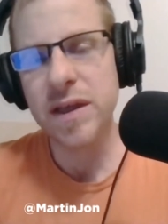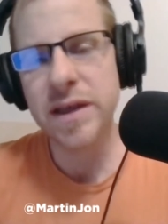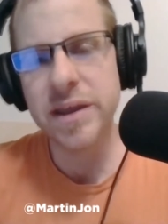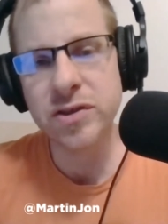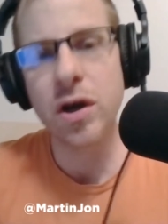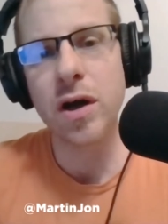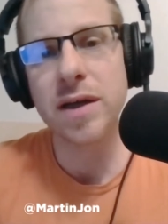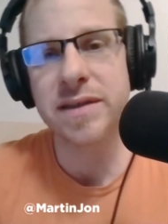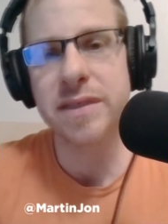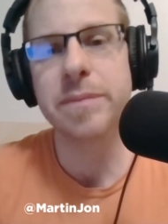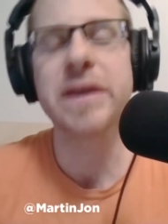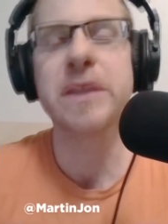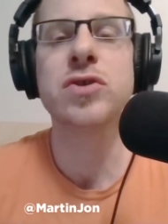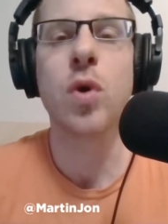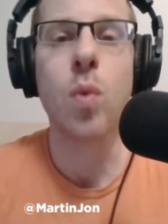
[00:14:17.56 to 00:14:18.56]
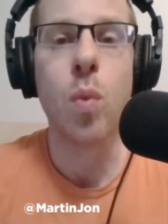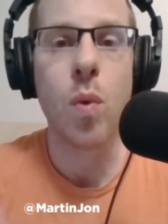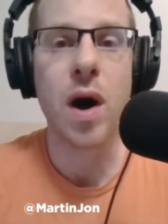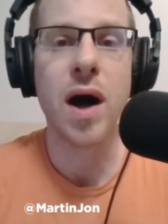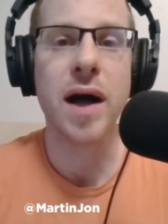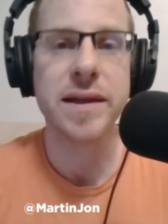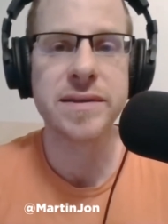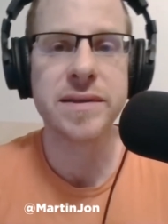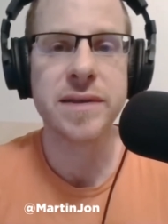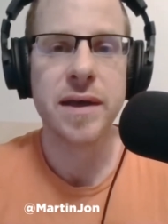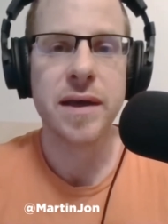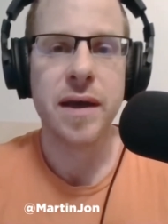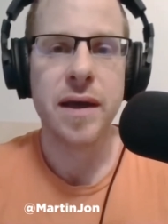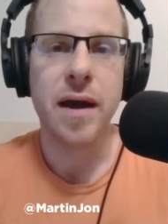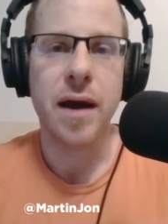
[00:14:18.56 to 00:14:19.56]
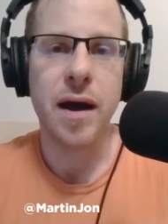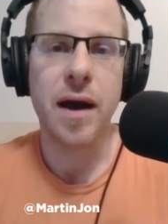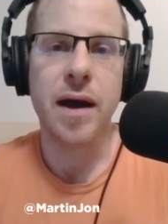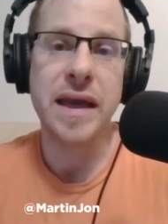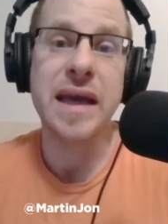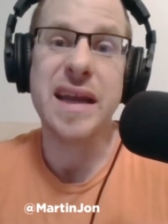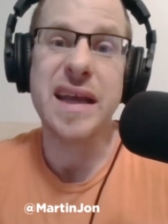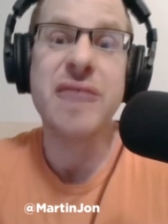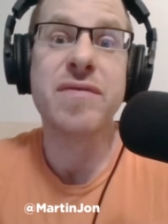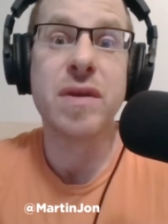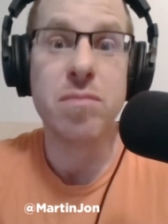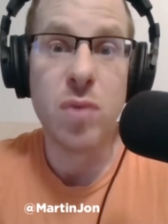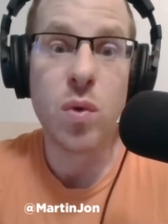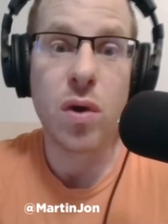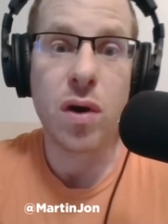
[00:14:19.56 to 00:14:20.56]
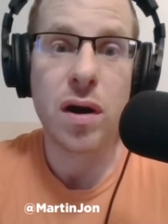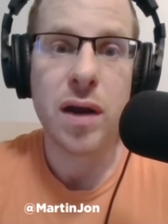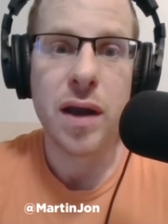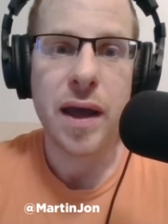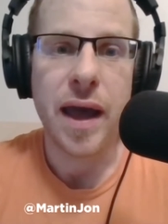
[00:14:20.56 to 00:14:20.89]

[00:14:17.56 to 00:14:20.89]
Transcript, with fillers: is causing me to want it even more.